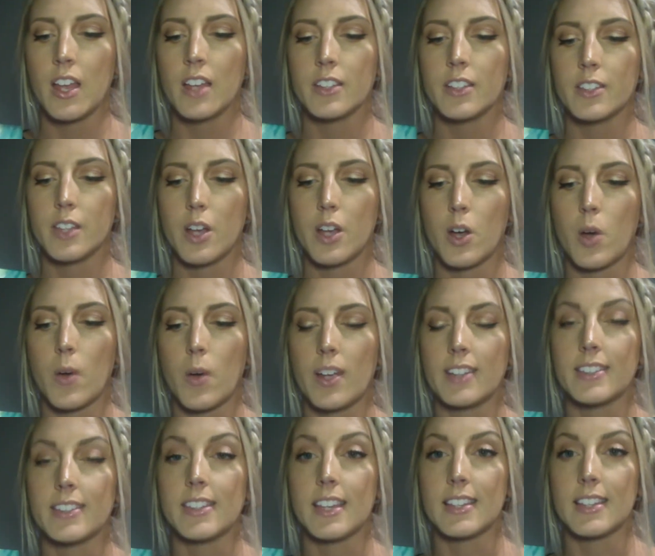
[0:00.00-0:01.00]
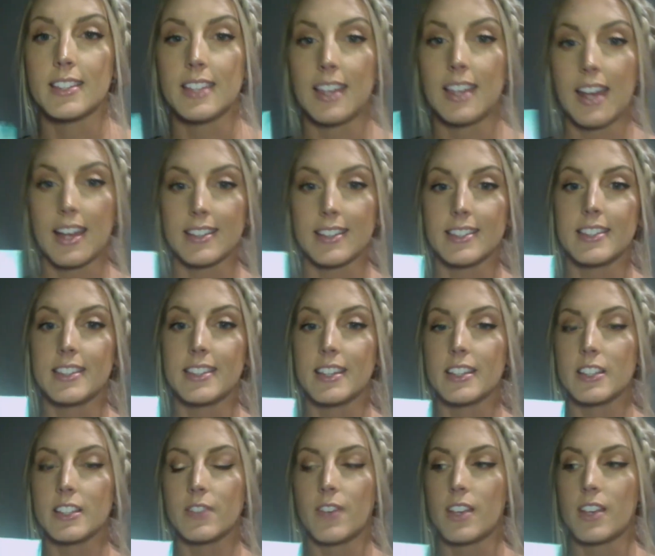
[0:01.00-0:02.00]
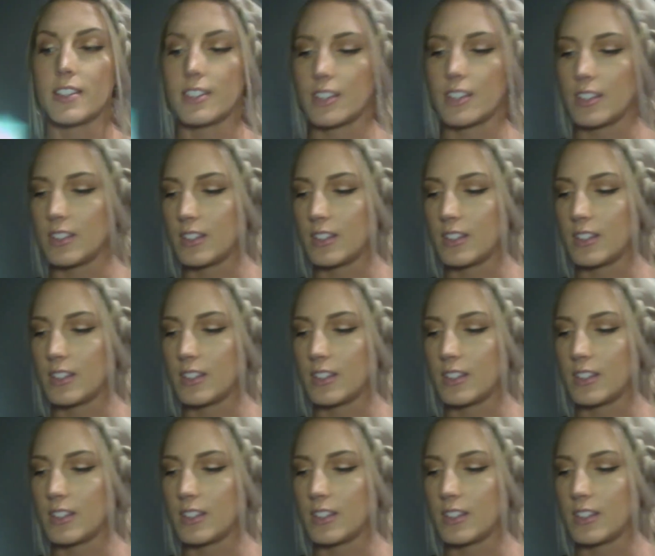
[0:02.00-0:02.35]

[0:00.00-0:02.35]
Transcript: So it says it has 6 faces.